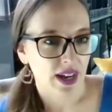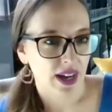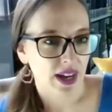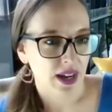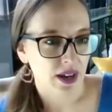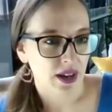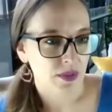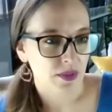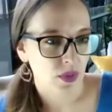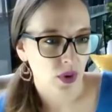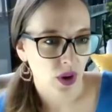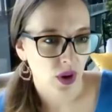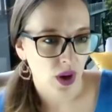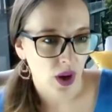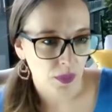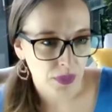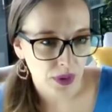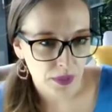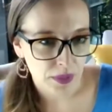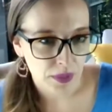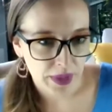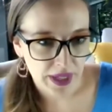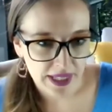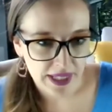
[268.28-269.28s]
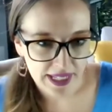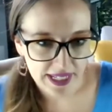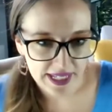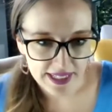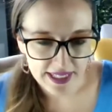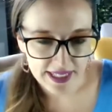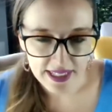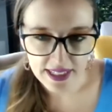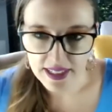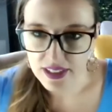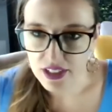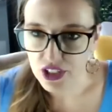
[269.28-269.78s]
I'll put my
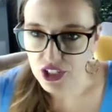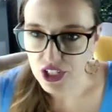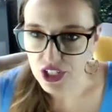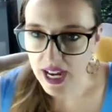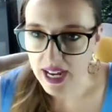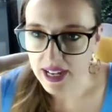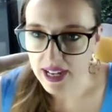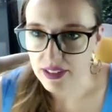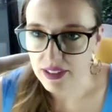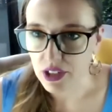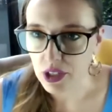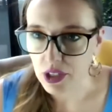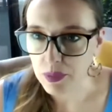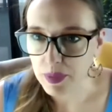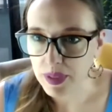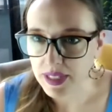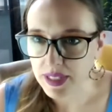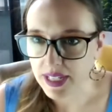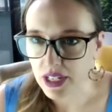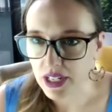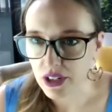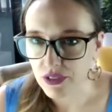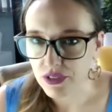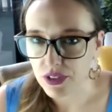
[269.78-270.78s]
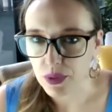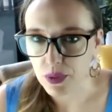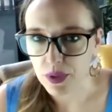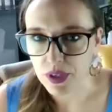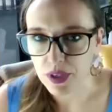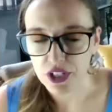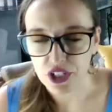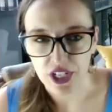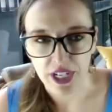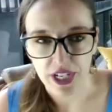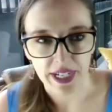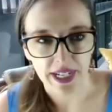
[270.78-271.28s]
LinkedIn in the chat a little bit later if you
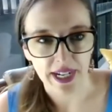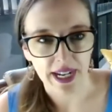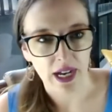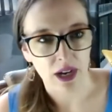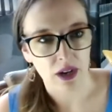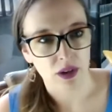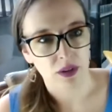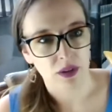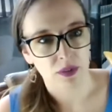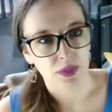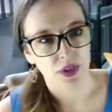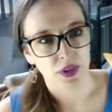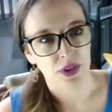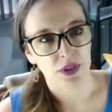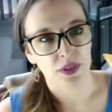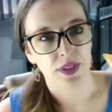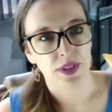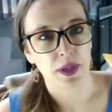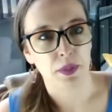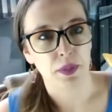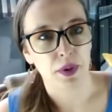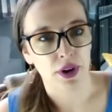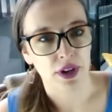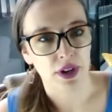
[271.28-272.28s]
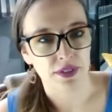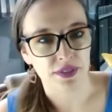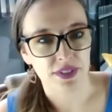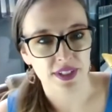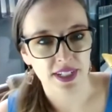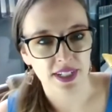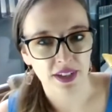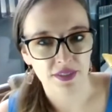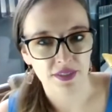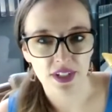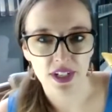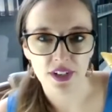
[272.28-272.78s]
want to check it out. I'm currently a part of
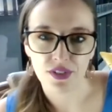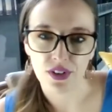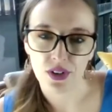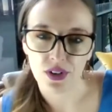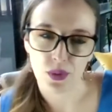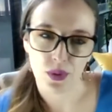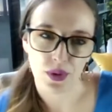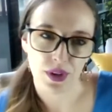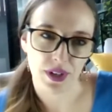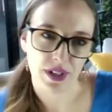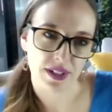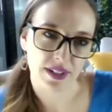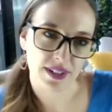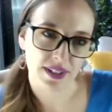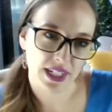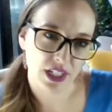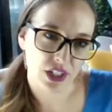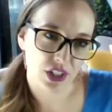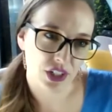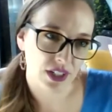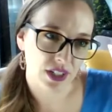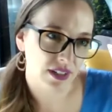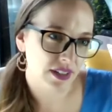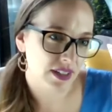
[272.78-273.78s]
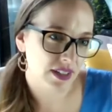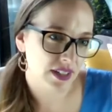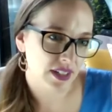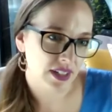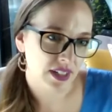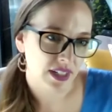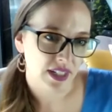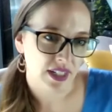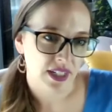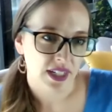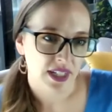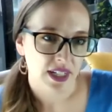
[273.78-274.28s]
7 different organizations.
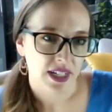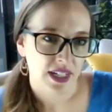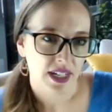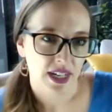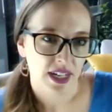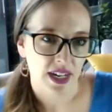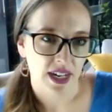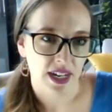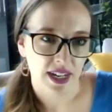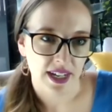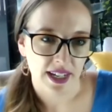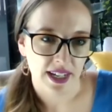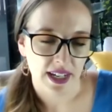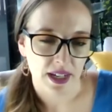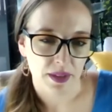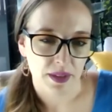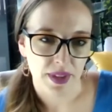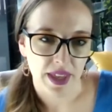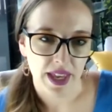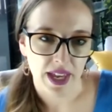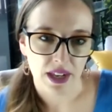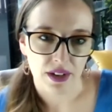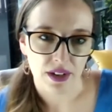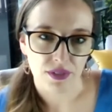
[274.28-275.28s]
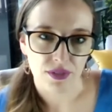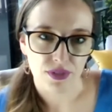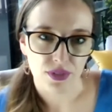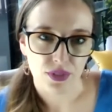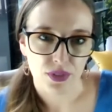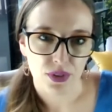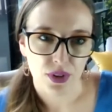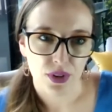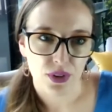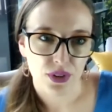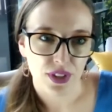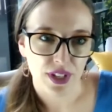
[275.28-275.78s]
I am the head of
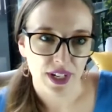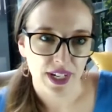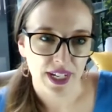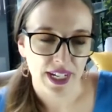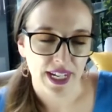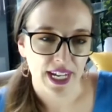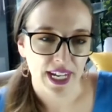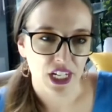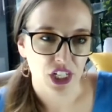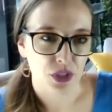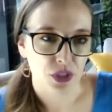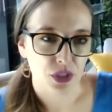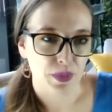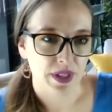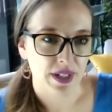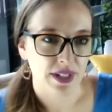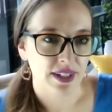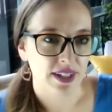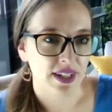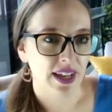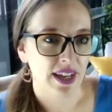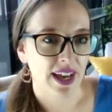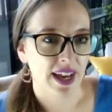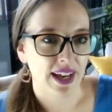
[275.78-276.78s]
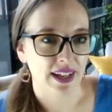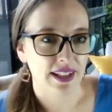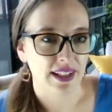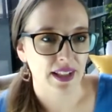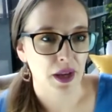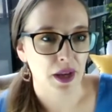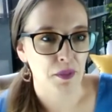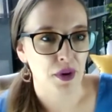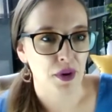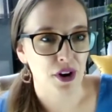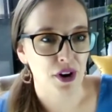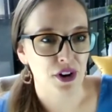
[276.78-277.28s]
growth and engagement at
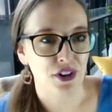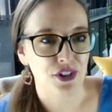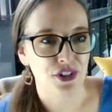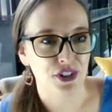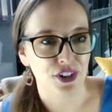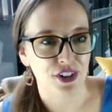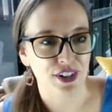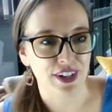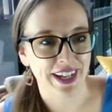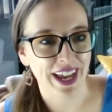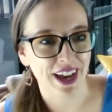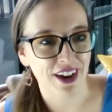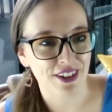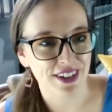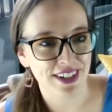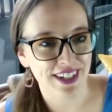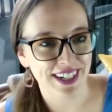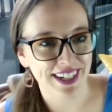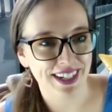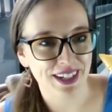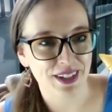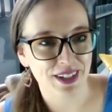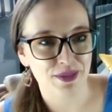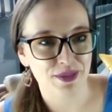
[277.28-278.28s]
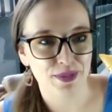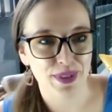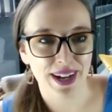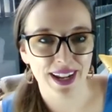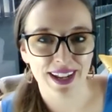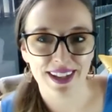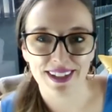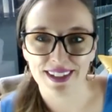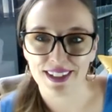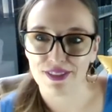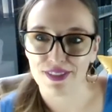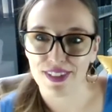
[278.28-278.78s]
Clyne Partners Chartered Accounting, but
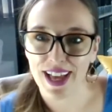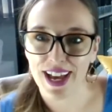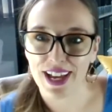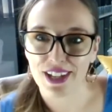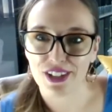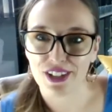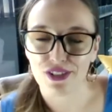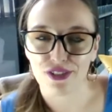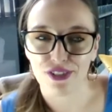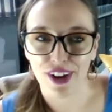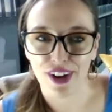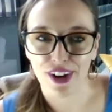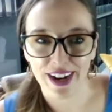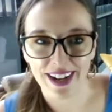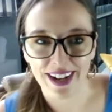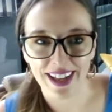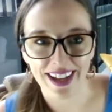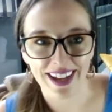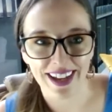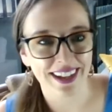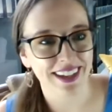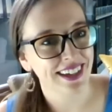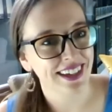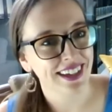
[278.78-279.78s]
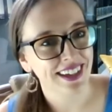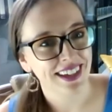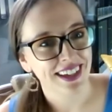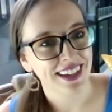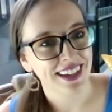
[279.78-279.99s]
as of last Friday,